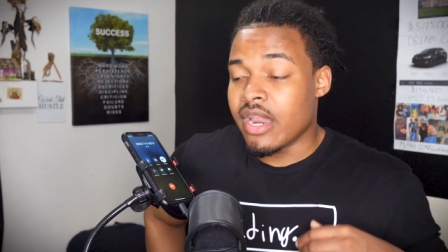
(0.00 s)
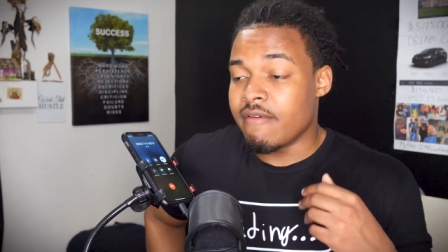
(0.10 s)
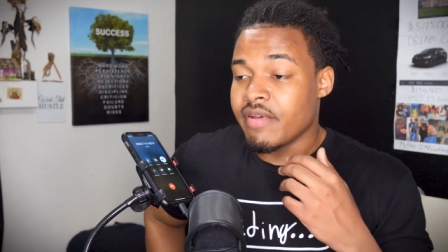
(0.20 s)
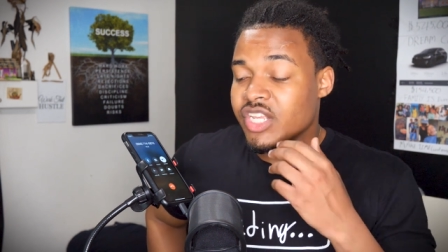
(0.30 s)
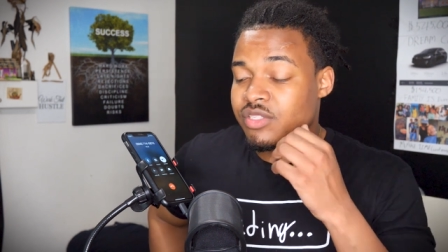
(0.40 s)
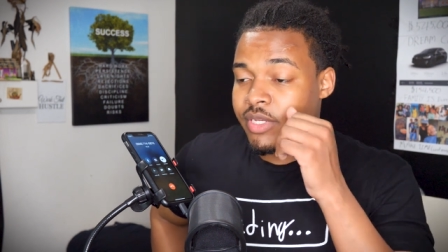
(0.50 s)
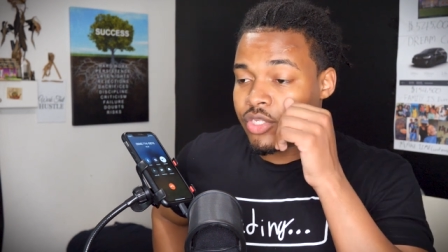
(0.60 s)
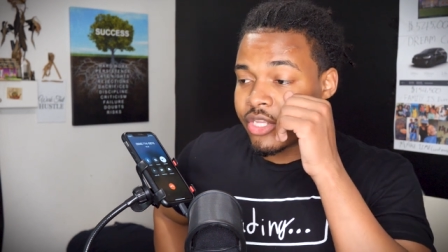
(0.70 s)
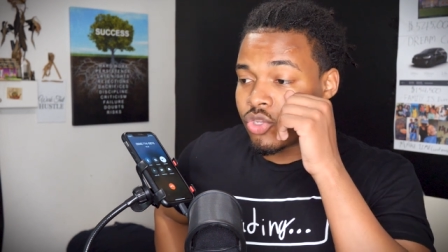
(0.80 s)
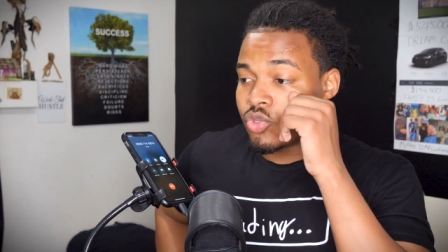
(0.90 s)
an investment,
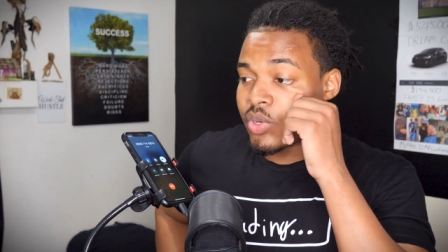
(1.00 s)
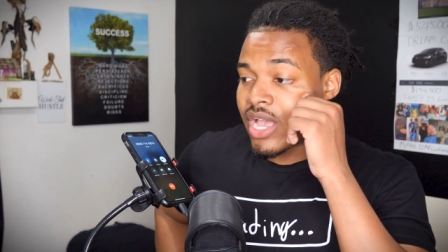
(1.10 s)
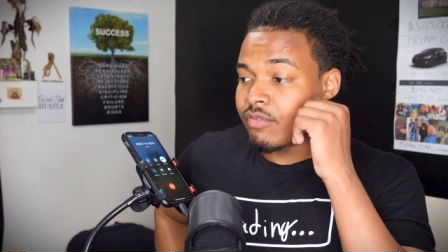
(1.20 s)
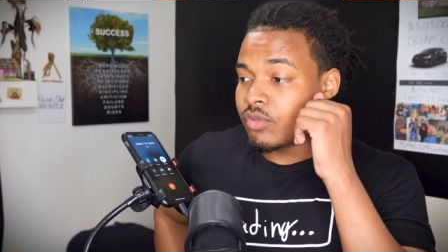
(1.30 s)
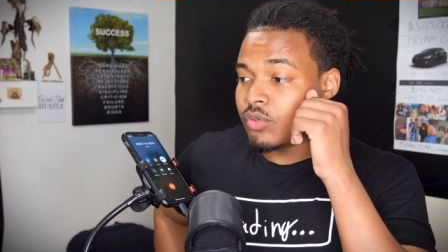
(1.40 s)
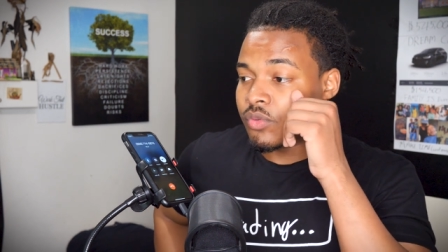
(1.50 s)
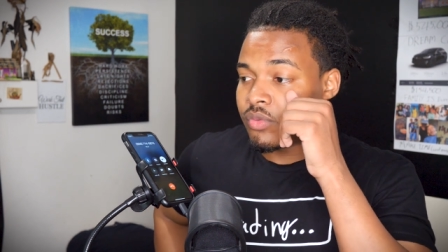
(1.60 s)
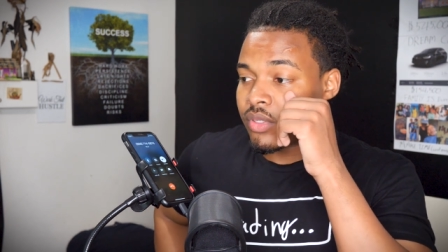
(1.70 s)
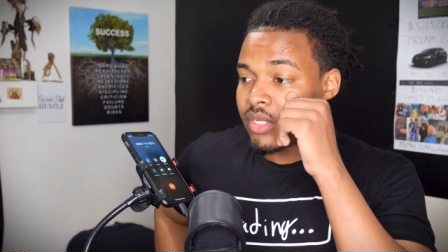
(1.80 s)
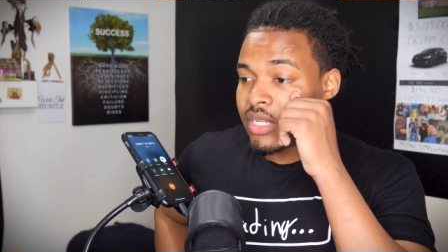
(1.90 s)
you, like you do have
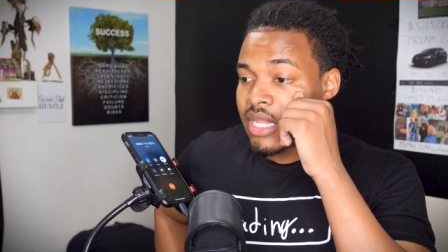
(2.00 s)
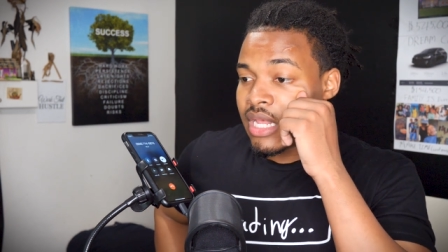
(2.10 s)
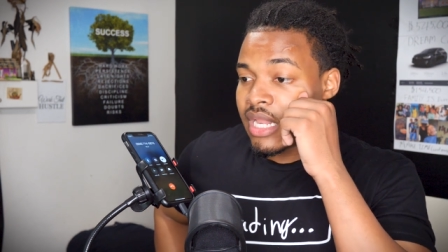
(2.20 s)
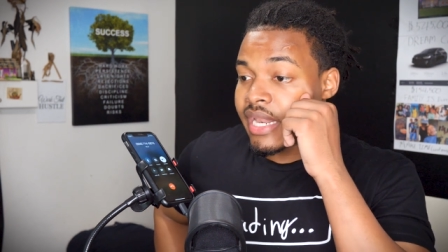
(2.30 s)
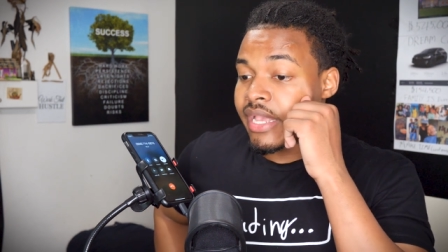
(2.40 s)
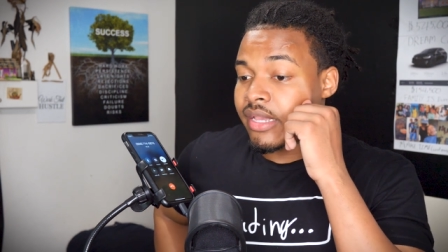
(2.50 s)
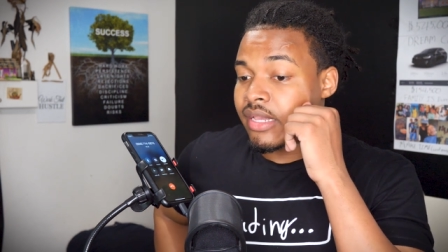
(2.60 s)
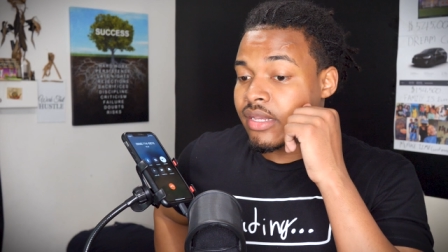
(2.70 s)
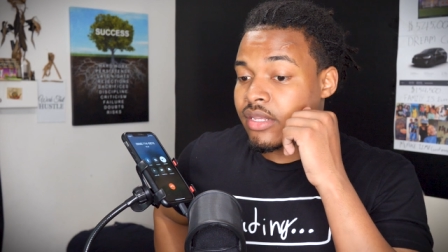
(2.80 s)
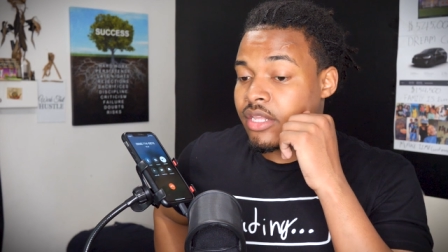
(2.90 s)
to, like,
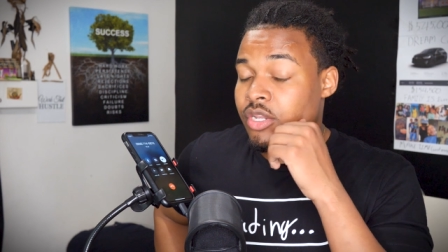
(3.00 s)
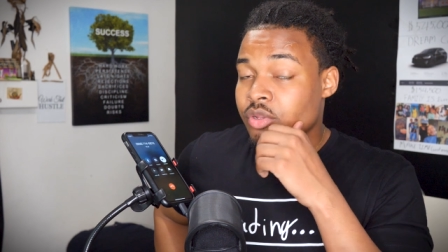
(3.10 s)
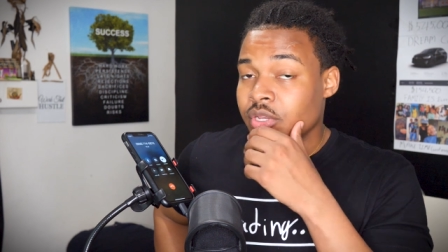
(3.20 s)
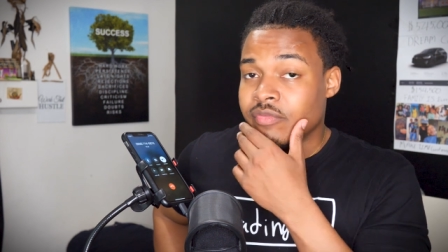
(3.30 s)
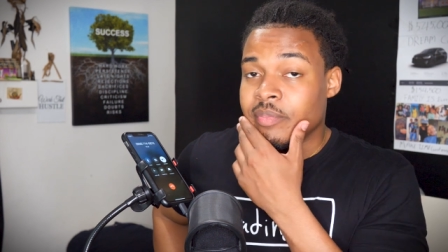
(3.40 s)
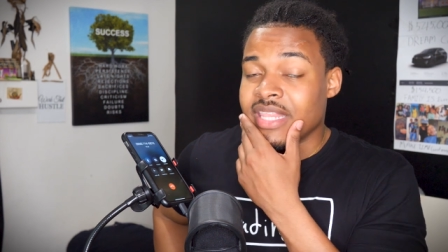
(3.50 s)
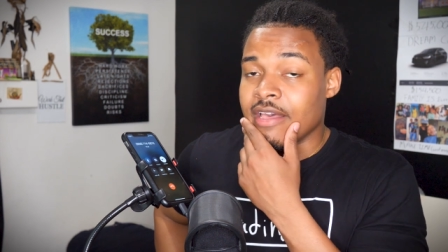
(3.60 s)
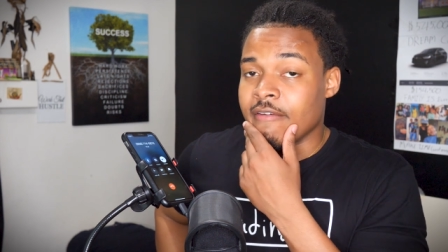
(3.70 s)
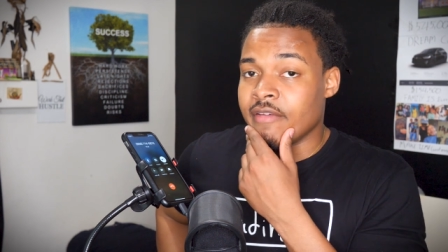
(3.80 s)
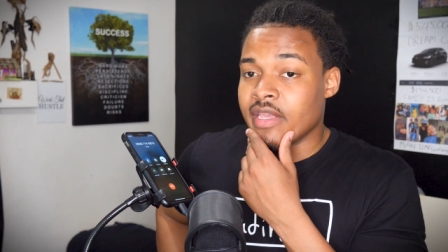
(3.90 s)
you know, you have to pay
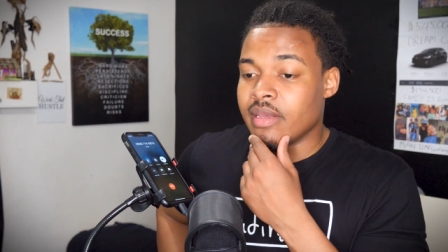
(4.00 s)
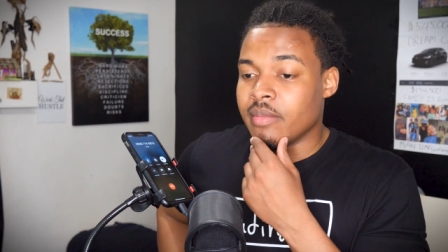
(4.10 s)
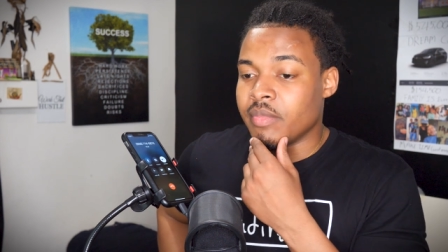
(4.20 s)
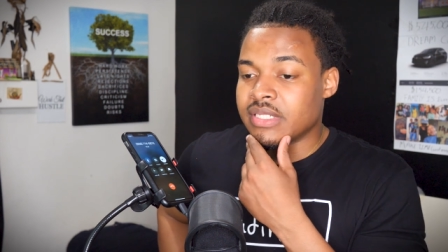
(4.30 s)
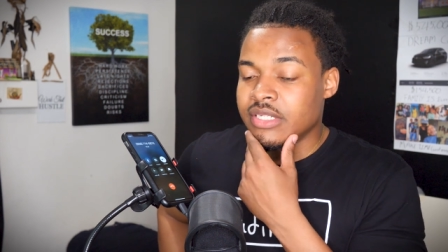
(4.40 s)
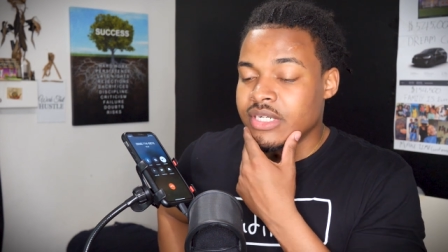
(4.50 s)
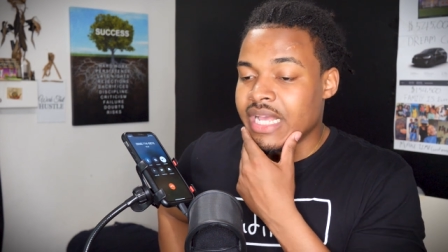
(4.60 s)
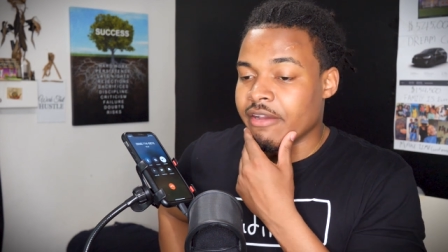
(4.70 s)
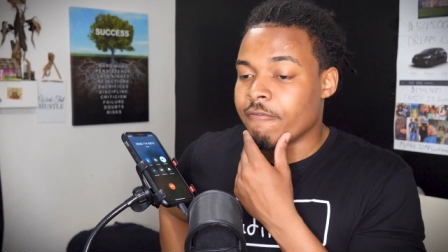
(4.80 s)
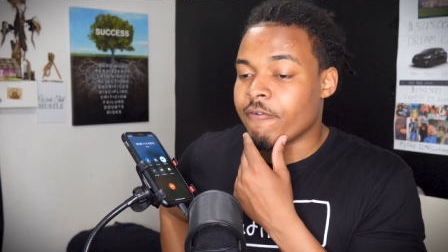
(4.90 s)
that fee. But it's literally
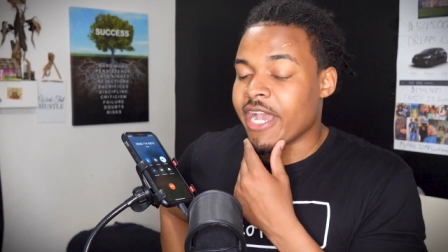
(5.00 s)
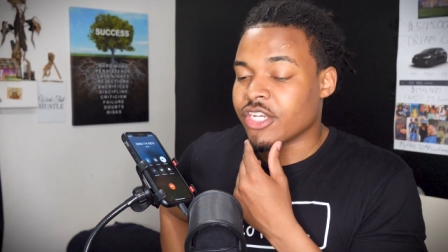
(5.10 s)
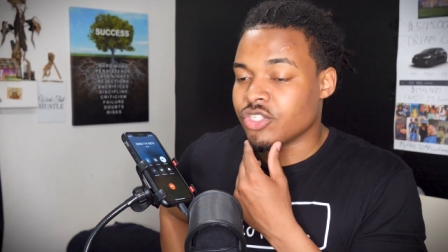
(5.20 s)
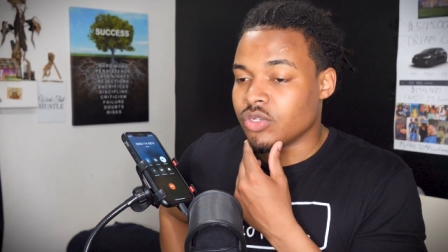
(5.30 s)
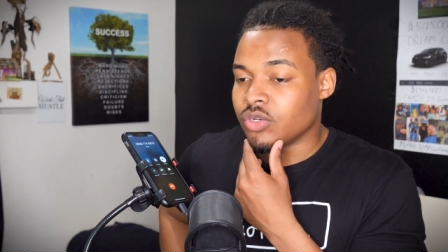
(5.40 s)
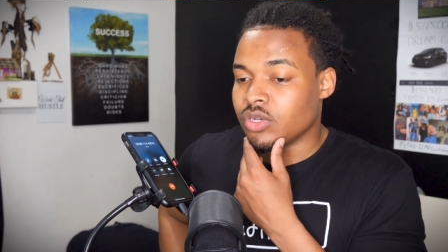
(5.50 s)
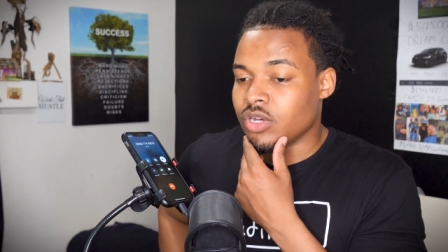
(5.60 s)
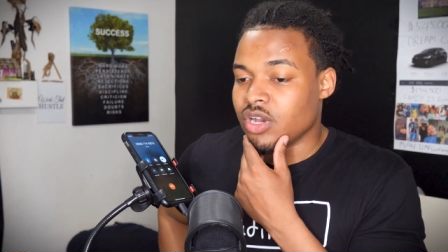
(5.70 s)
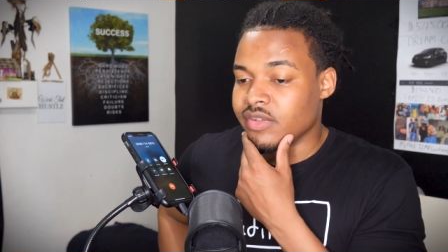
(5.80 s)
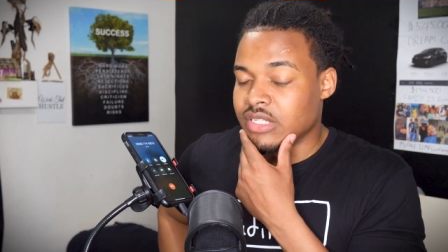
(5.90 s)
like a fractional
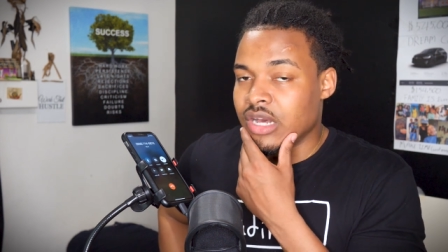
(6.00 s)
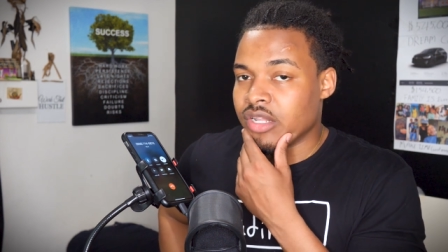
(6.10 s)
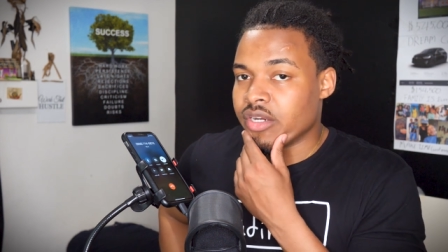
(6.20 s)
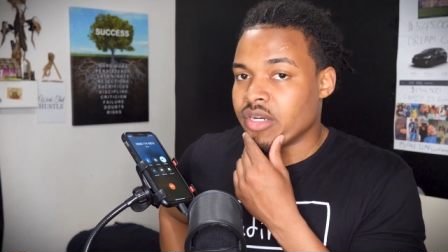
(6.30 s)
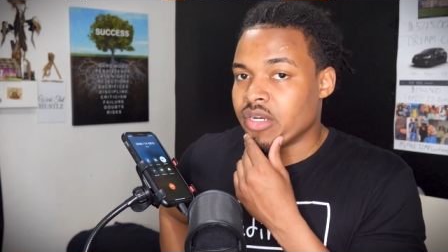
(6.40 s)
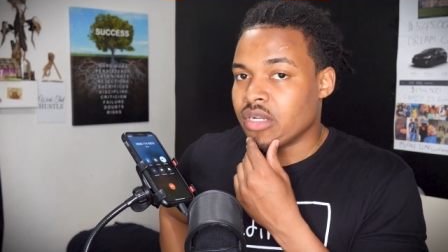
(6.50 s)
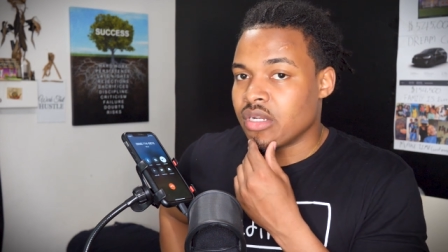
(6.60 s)
of a dollar.